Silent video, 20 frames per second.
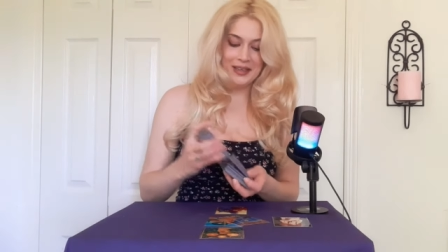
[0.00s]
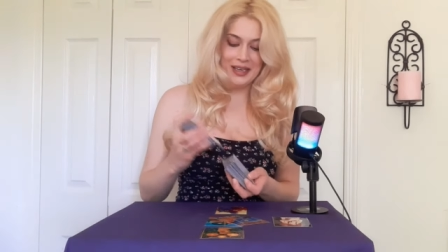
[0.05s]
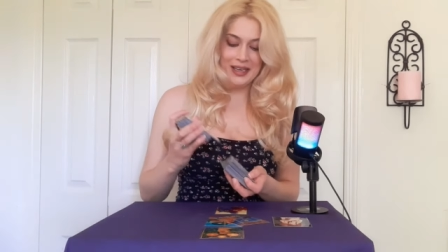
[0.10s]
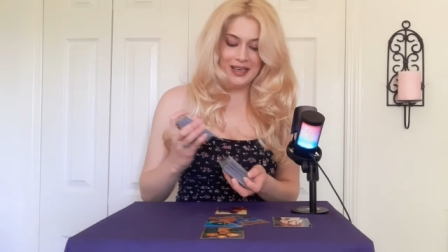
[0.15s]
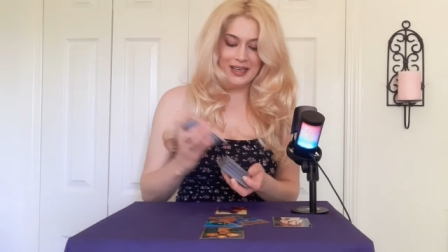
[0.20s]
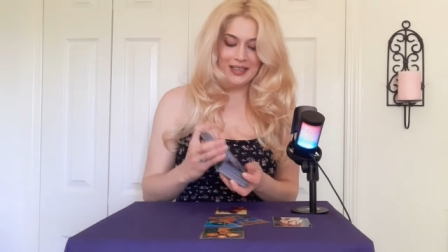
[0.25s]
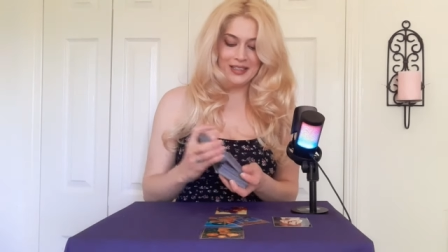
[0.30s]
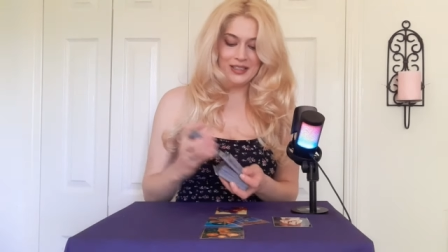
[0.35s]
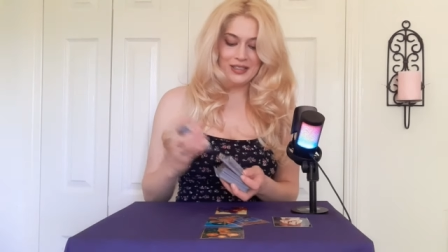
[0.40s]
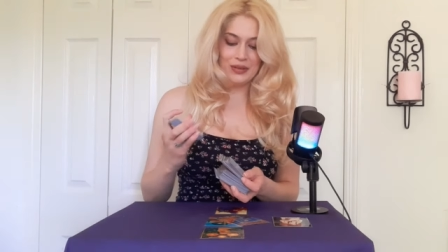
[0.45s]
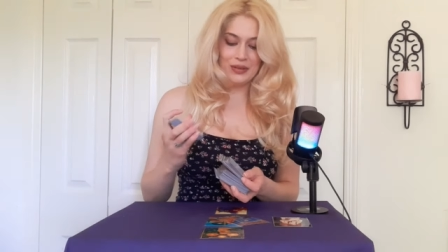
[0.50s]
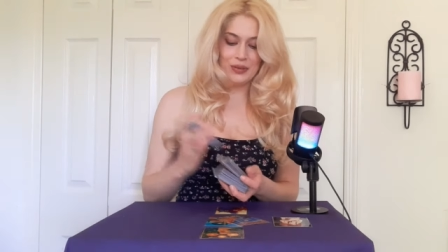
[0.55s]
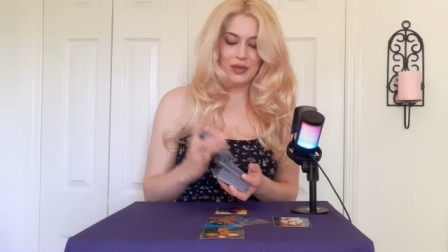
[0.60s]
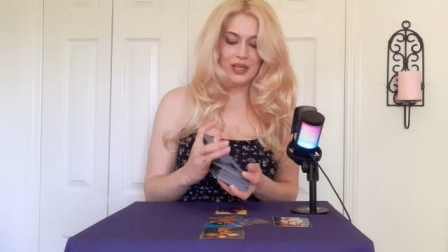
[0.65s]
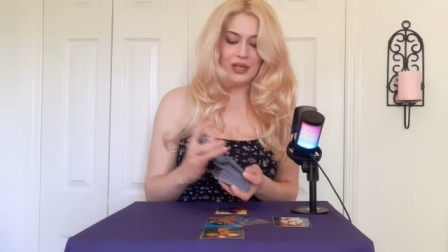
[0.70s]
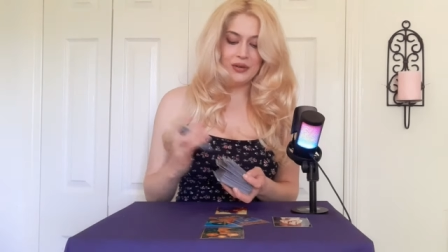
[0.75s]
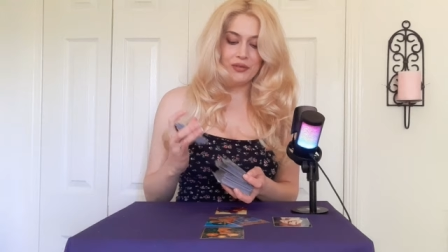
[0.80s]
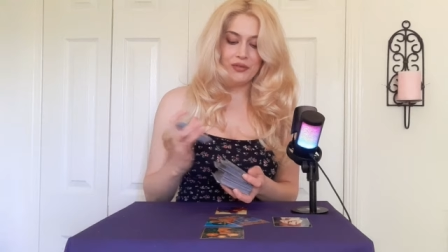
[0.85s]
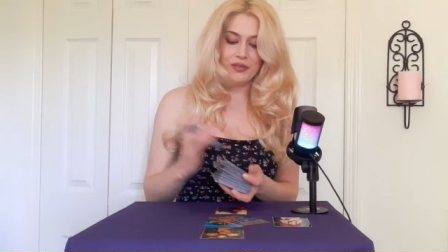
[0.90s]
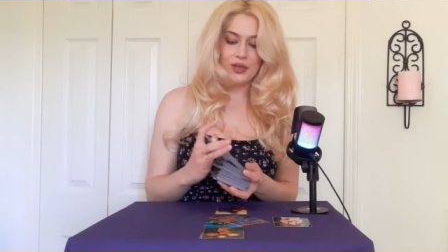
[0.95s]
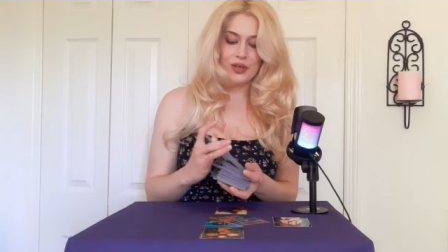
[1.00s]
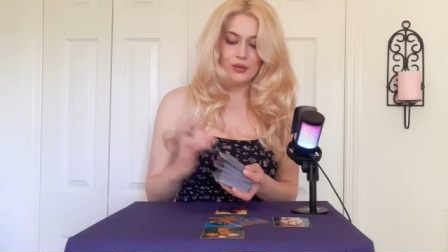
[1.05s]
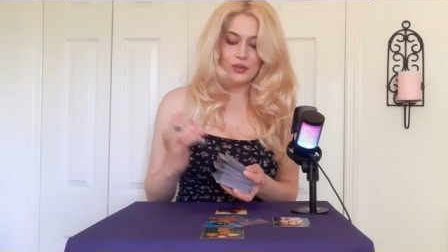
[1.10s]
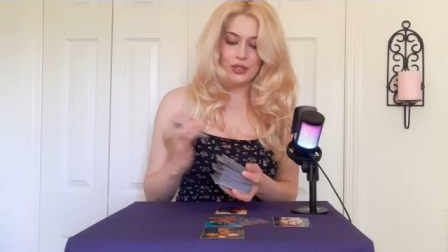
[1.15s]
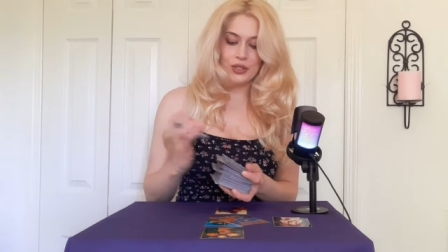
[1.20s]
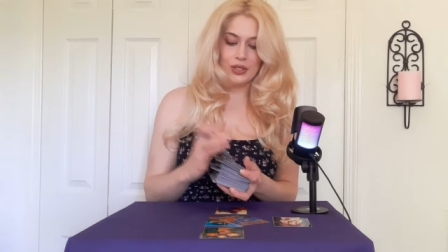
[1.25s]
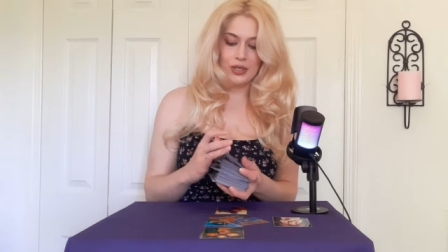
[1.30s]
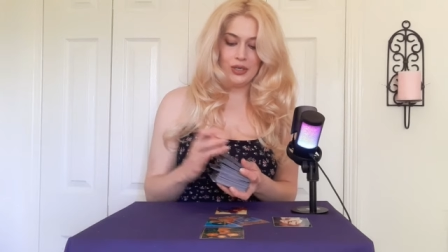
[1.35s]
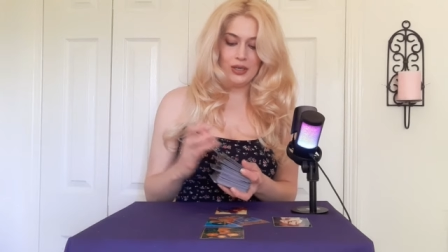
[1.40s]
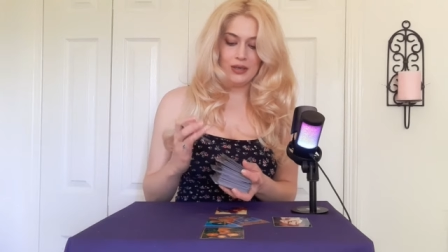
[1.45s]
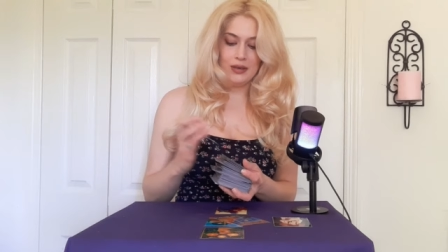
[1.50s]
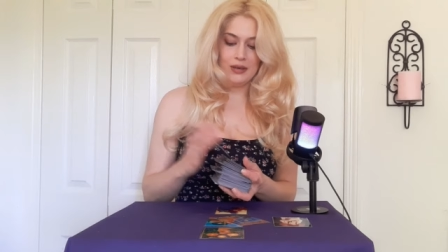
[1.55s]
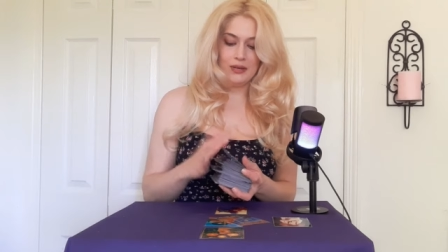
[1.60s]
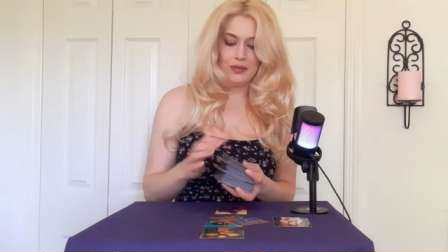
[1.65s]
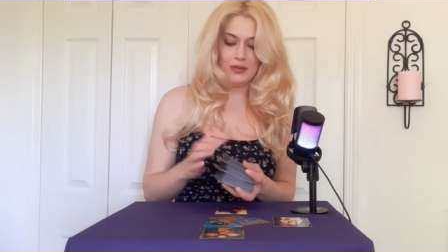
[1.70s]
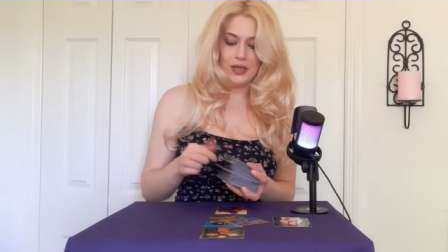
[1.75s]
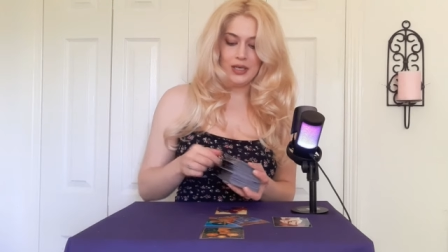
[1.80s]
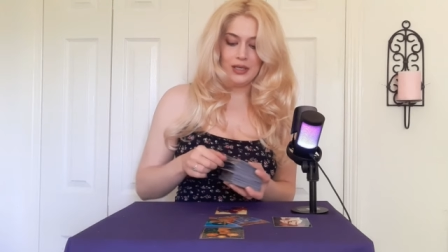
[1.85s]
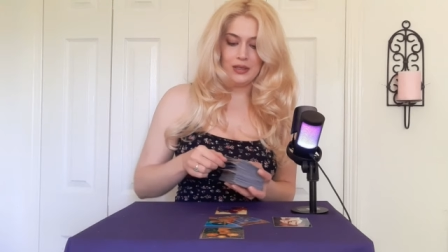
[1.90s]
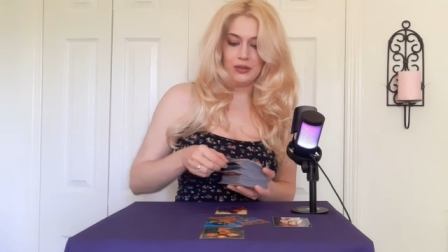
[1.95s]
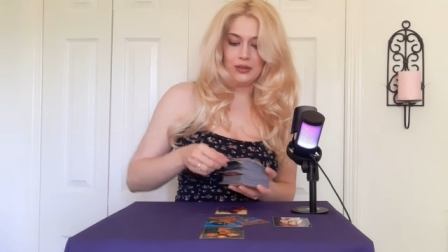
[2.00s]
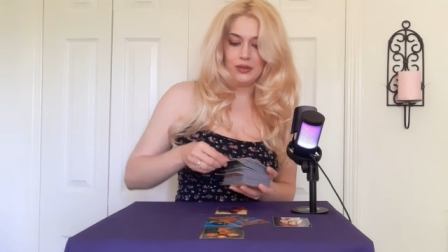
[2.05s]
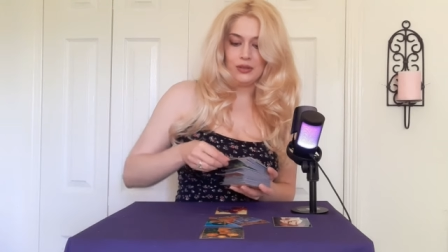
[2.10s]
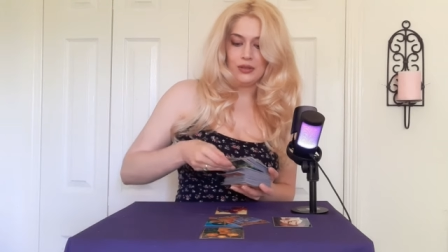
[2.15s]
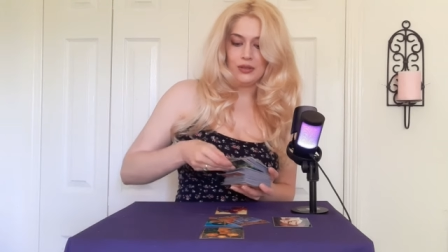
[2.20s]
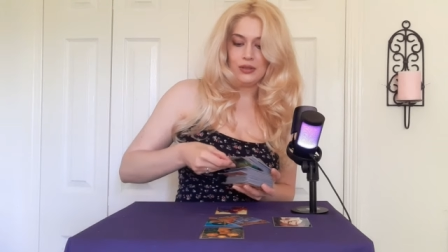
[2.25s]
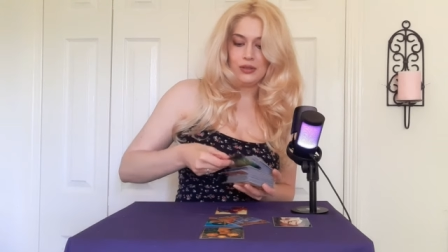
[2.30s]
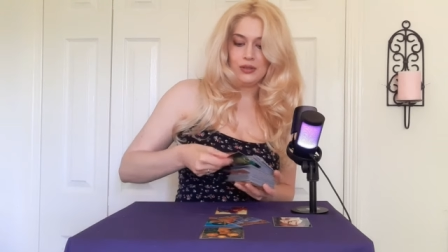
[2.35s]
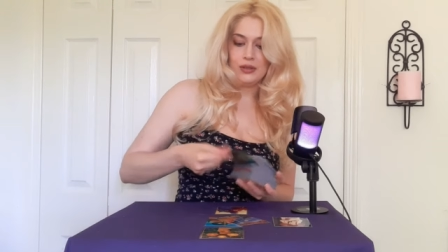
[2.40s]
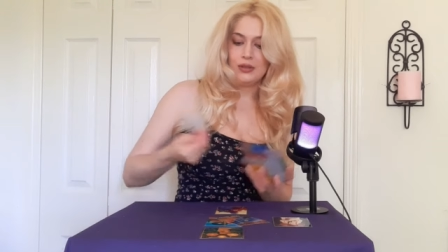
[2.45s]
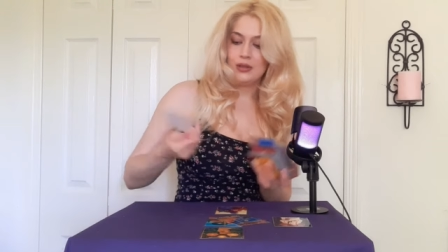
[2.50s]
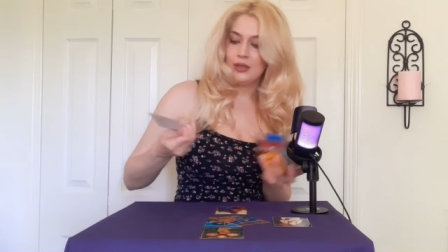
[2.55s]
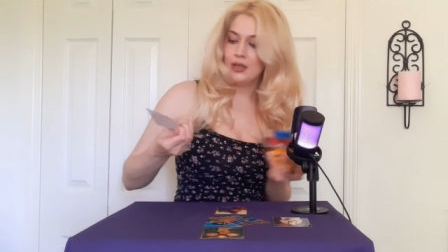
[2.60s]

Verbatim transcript: So near future, what else?